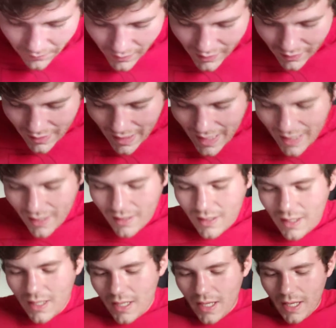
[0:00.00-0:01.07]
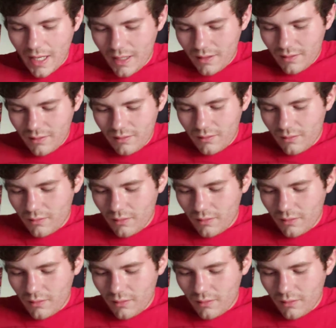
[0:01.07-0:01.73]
like that. And